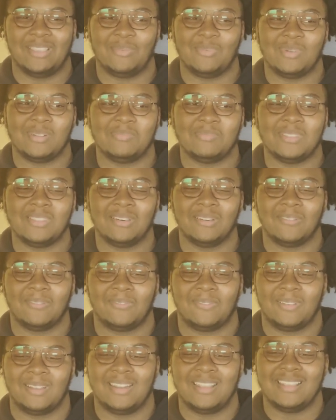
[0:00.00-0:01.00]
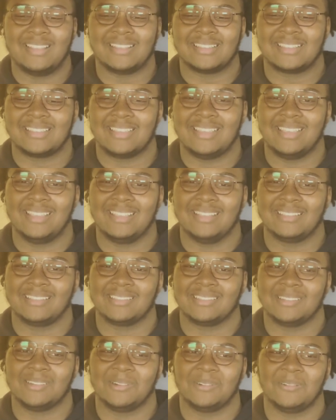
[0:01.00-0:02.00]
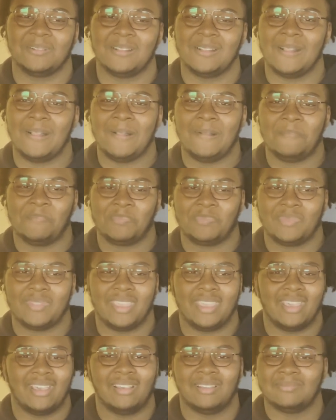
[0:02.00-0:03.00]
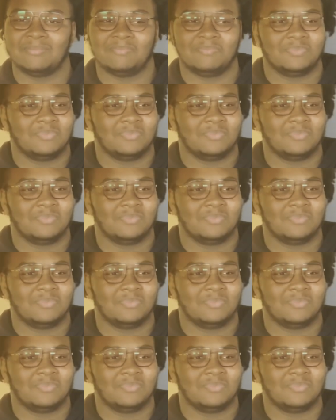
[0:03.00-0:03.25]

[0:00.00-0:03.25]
It would be the funniest thing. So yeah.